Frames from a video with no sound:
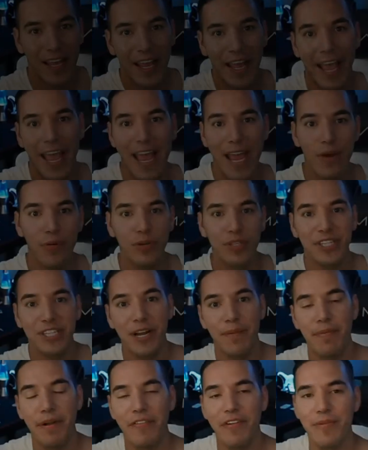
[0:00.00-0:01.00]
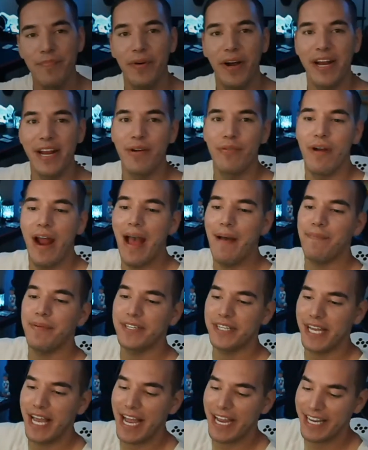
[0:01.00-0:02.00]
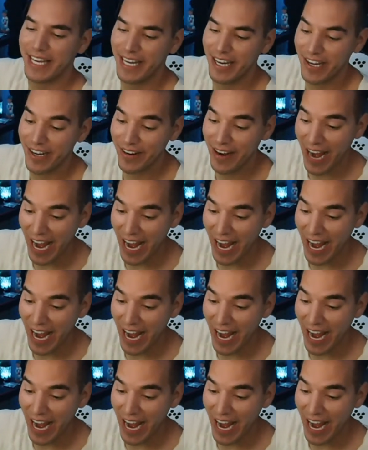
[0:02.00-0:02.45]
Hey, what's up, everybody? Rapattack here,